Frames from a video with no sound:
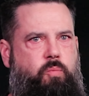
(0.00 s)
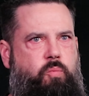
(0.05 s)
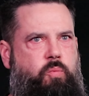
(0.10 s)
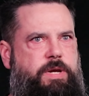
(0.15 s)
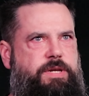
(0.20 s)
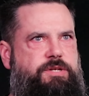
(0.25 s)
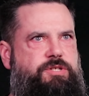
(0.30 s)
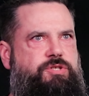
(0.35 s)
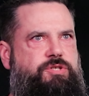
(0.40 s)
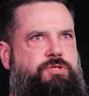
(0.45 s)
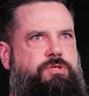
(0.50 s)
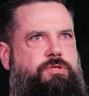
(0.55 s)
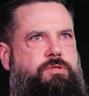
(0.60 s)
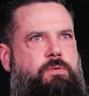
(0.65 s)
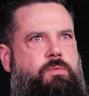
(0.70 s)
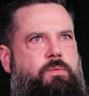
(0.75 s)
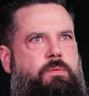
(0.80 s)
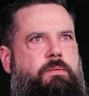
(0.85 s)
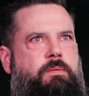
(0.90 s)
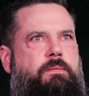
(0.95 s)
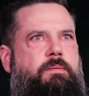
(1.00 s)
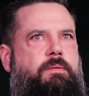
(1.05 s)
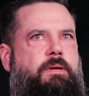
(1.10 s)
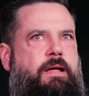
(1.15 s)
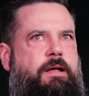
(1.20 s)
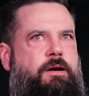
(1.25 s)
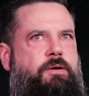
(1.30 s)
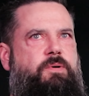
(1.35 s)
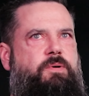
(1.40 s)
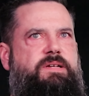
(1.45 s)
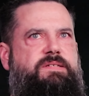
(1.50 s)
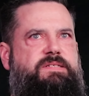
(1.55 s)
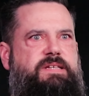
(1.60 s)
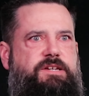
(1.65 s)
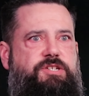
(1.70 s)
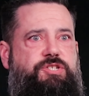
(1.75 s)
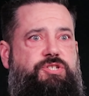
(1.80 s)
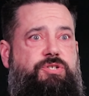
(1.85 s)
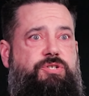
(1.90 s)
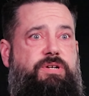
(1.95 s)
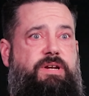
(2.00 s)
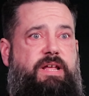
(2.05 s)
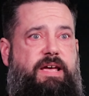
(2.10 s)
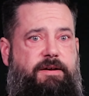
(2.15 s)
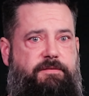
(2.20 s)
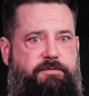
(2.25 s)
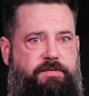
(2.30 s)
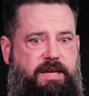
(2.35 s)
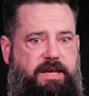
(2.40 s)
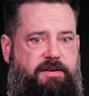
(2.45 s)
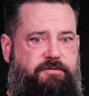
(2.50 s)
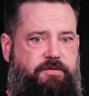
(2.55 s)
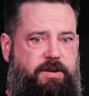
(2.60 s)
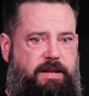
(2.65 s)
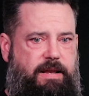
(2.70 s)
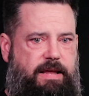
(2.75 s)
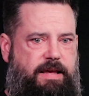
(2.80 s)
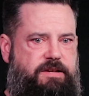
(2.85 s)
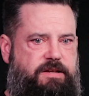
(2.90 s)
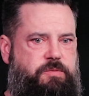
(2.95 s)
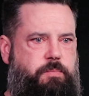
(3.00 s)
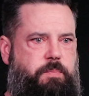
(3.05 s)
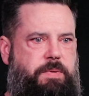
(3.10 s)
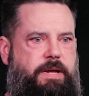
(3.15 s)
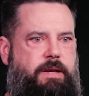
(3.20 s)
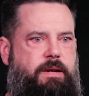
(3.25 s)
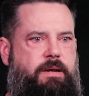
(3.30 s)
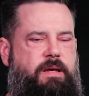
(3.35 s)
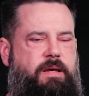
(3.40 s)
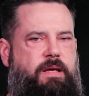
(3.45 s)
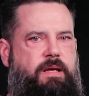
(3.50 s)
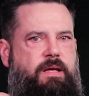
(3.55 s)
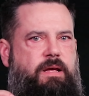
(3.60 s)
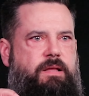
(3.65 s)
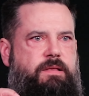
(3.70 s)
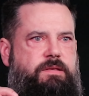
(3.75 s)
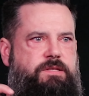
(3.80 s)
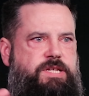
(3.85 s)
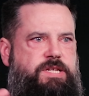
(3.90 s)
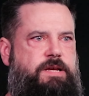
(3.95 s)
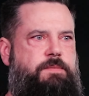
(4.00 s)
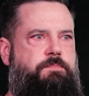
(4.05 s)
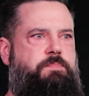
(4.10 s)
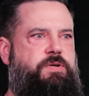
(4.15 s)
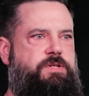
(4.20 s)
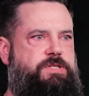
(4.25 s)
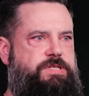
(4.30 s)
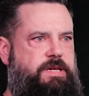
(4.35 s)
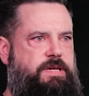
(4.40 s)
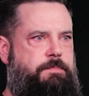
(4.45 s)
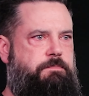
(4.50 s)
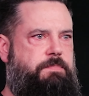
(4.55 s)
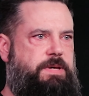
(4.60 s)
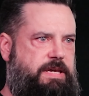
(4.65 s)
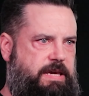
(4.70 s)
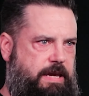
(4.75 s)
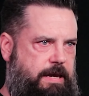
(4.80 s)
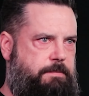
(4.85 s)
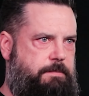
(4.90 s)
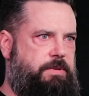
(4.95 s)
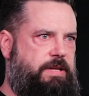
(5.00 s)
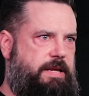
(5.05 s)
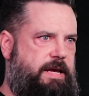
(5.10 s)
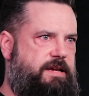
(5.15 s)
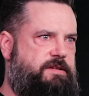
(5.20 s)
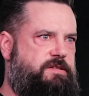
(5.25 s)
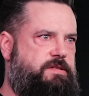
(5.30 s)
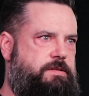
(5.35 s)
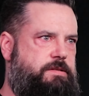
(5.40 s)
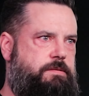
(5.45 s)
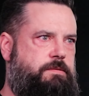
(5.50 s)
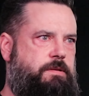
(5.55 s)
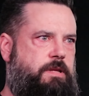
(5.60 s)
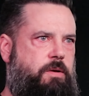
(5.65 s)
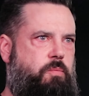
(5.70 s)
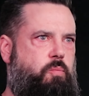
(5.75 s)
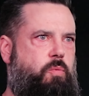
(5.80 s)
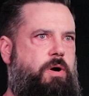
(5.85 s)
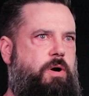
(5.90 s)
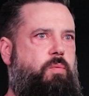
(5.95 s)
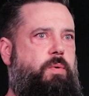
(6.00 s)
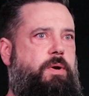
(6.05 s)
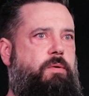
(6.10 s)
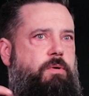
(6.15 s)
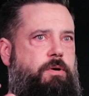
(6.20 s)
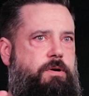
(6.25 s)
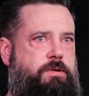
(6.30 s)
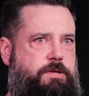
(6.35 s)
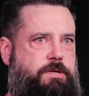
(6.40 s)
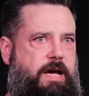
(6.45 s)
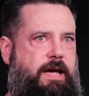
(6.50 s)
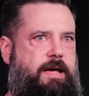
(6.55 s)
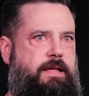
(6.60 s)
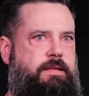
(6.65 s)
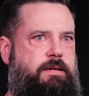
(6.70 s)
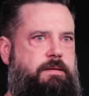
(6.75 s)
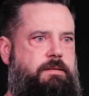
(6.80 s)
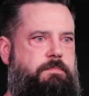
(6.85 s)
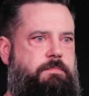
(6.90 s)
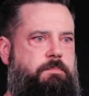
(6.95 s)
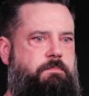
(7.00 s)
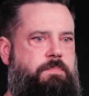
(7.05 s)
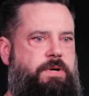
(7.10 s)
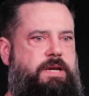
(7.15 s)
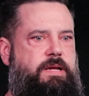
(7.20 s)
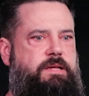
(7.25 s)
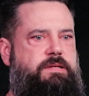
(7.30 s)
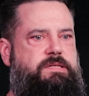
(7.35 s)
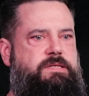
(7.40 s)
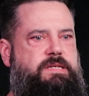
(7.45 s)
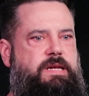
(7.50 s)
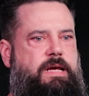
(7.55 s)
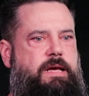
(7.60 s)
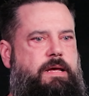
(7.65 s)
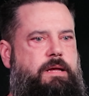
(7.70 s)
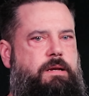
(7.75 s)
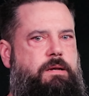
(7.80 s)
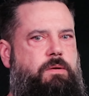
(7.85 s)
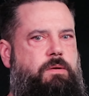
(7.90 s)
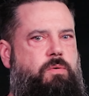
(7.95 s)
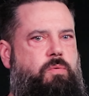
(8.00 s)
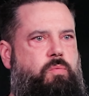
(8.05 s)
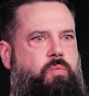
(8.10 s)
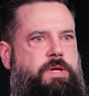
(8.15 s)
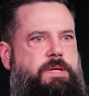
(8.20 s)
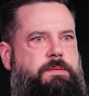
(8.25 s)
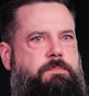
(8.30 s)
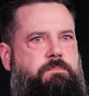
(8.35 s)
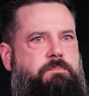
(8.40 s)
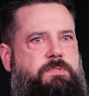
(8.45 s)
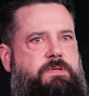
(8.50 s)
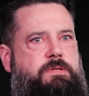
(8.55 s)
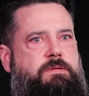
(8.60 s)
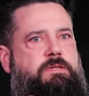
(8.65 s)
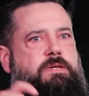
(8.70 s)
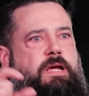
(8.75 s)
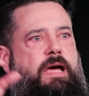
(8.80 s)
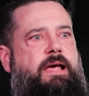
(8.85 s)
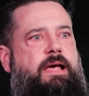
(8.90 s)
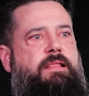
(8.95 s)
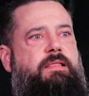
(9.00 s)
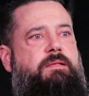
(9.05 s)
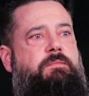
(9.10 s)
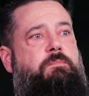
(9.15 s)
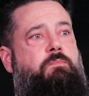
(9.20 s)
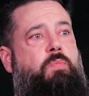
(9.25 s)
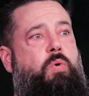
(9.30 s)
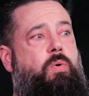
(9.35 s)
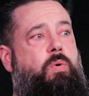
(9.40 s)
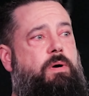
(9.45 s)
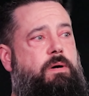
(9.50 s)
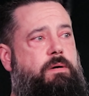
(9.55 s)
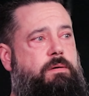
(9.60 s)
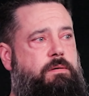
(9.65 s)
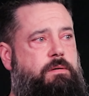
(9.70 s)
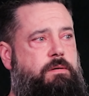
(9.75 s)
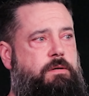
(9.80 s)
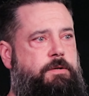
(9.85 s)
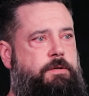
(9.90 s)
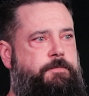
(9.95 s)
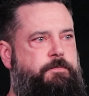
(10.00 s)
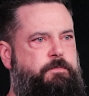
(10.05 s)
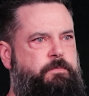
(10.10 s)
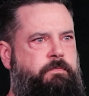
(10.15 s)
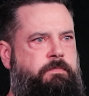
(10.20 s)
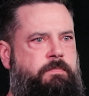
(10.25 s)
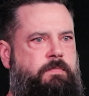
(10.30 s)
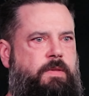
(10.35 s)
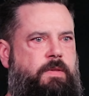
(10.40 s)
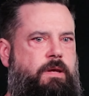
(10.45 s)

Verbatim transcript: we, sh I don't want to say should have given less, but ten percent became less than what we were tithing. But instead, we tithe more. Wow.